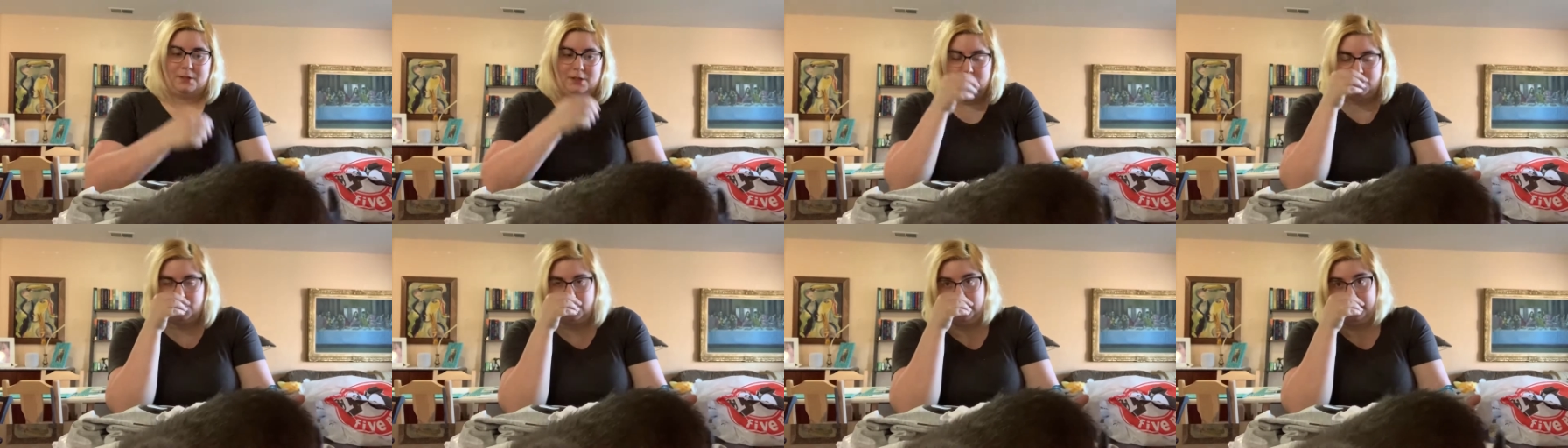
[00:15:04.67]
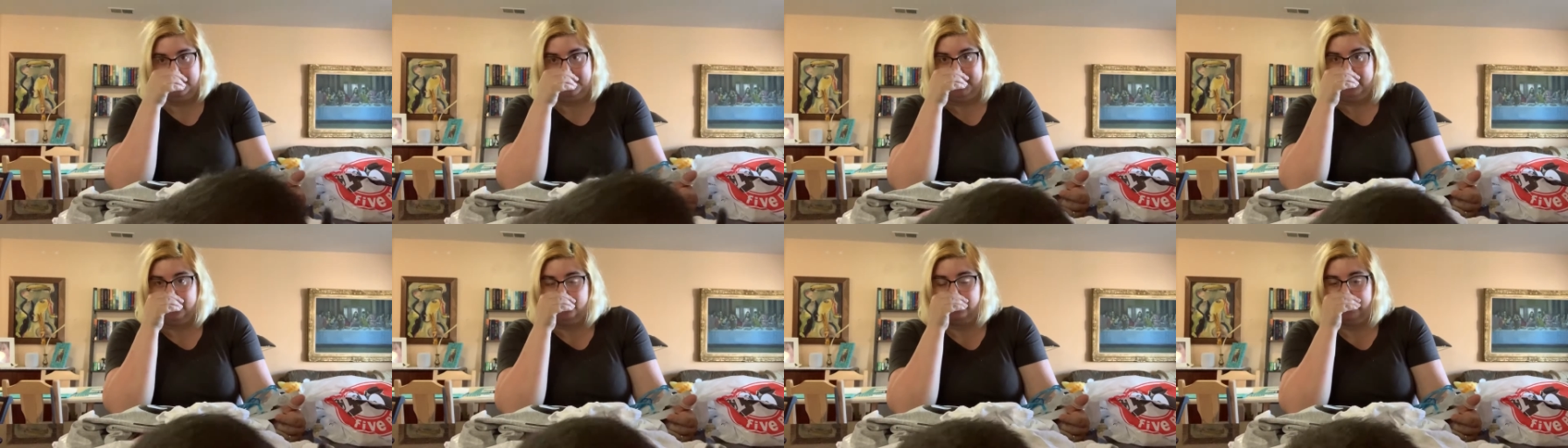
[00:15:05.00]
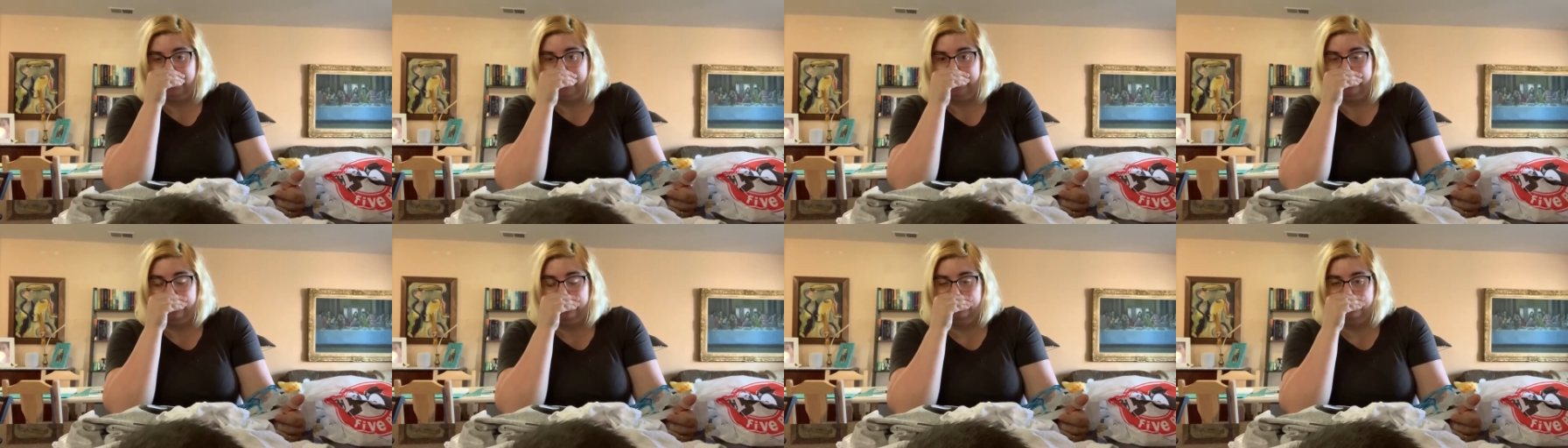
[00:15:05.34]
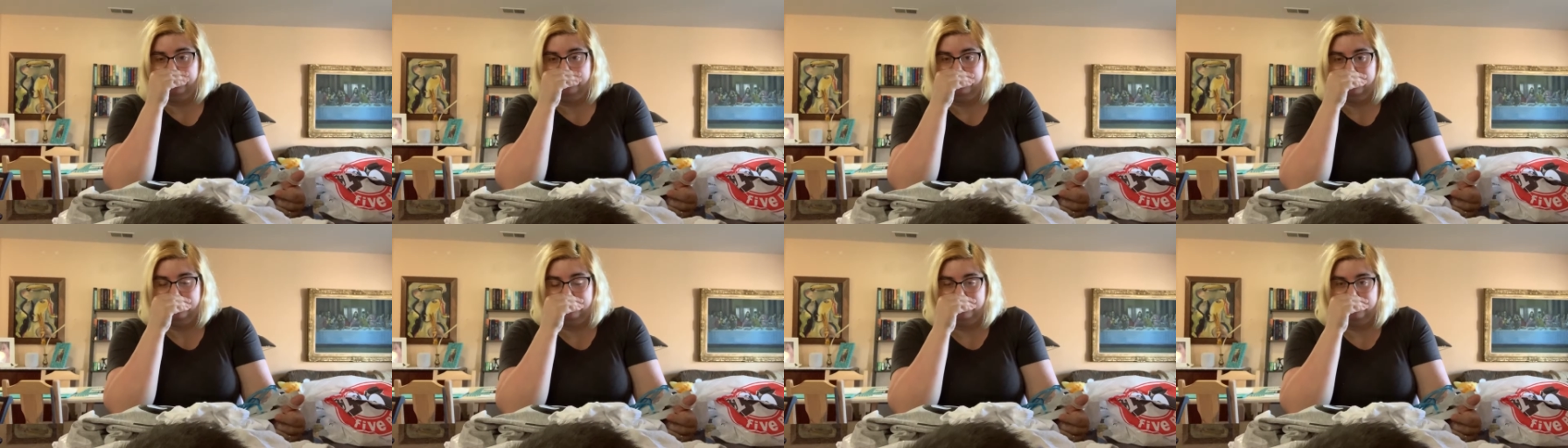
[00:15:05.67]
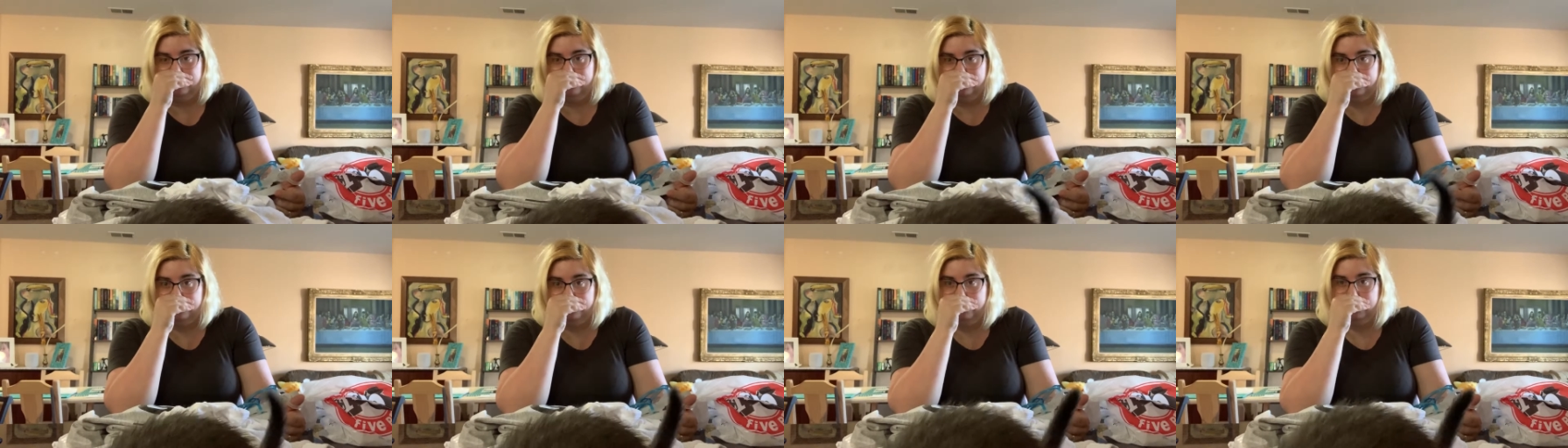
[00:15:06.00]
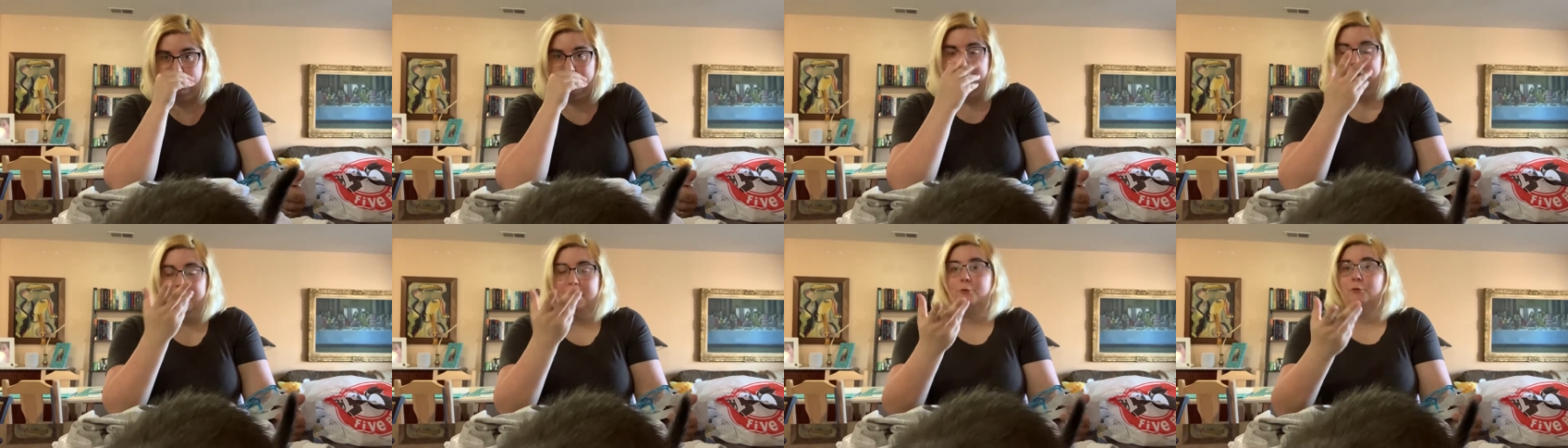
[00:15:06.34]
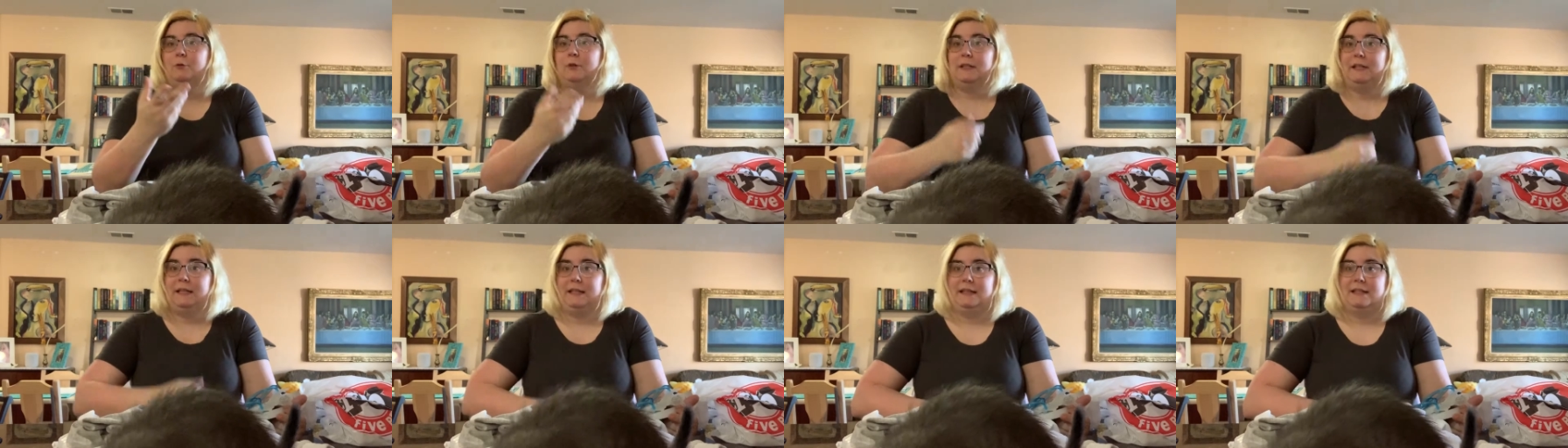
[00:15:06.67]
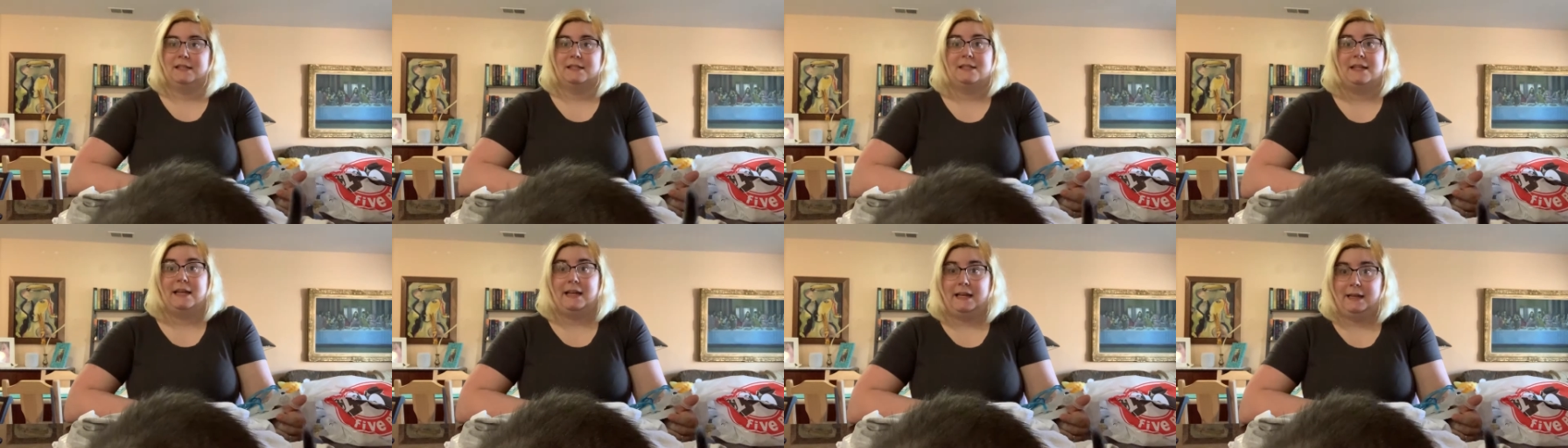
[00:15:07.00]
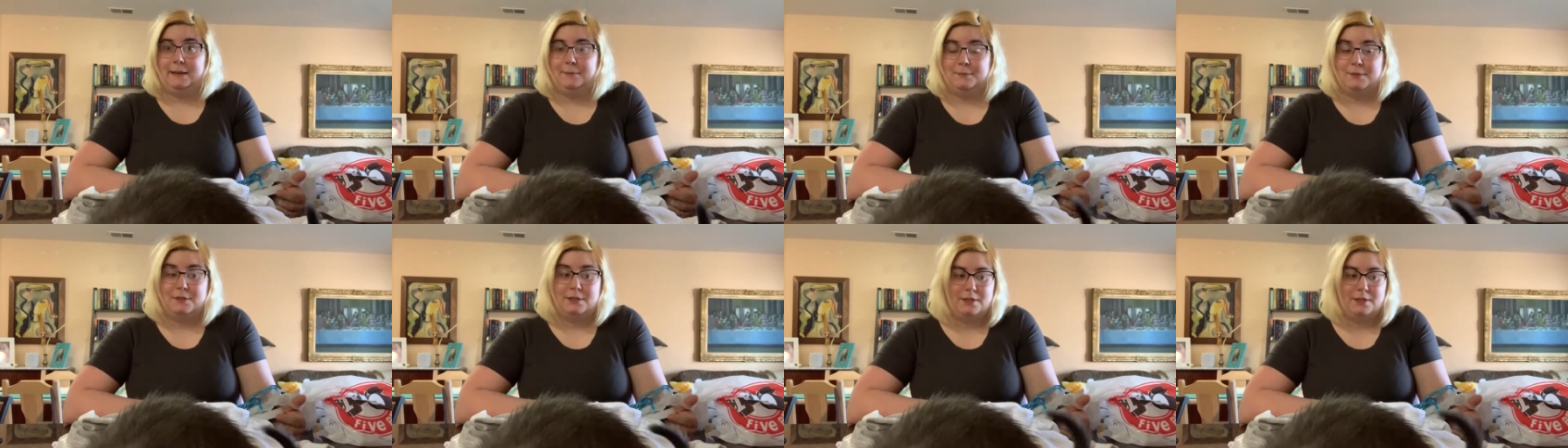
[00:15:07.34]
should be treated equally the same.